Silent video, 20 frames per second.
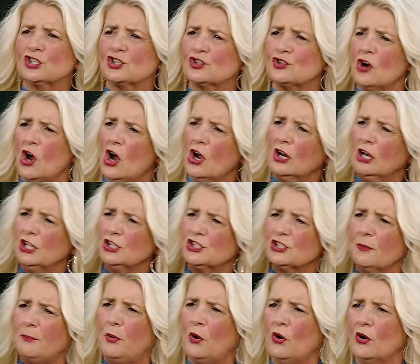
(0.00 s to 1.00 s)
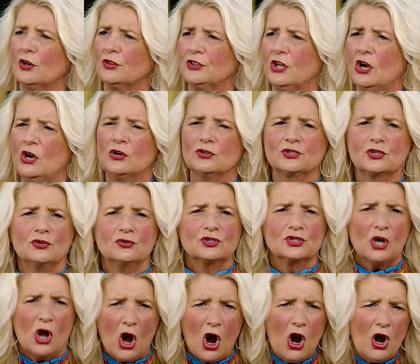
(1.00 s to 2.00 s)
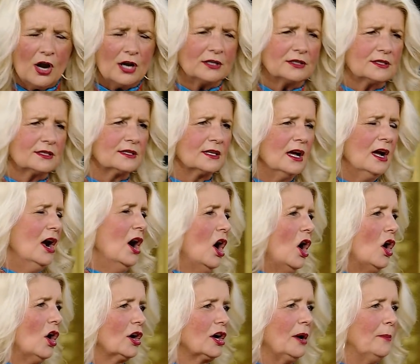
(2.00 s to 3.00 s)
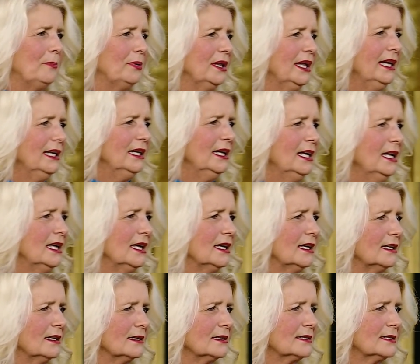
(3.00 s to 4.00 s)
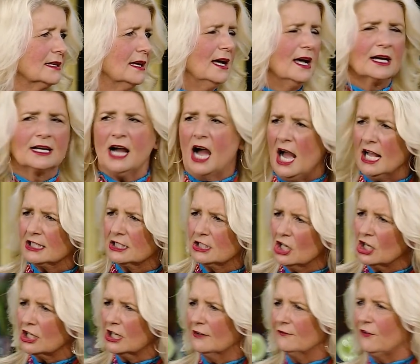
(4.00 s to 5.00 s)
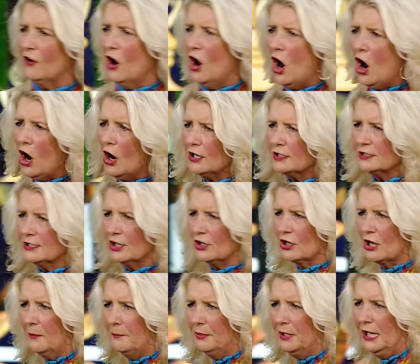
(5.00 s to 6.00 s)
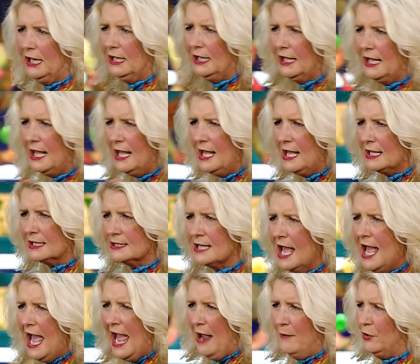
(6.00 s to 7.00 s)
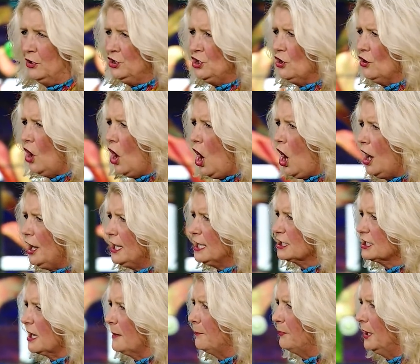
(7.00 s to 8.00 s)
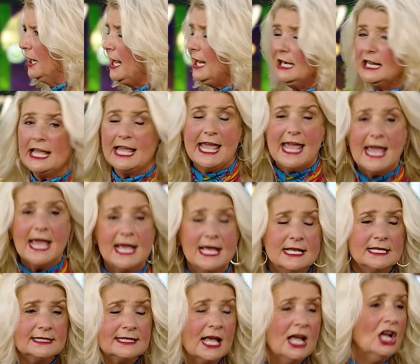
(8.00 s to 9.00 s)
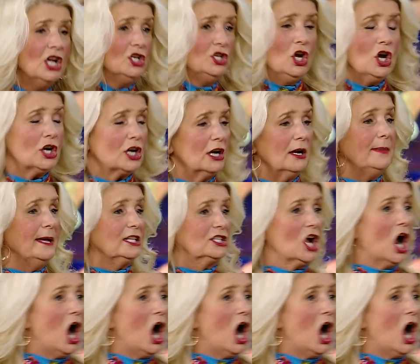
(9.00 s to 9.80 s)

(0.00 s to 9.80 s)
strongly support those whose hearts are completely his. God's looking for hearts that are completely His. And when your heart is completely His, you're going to be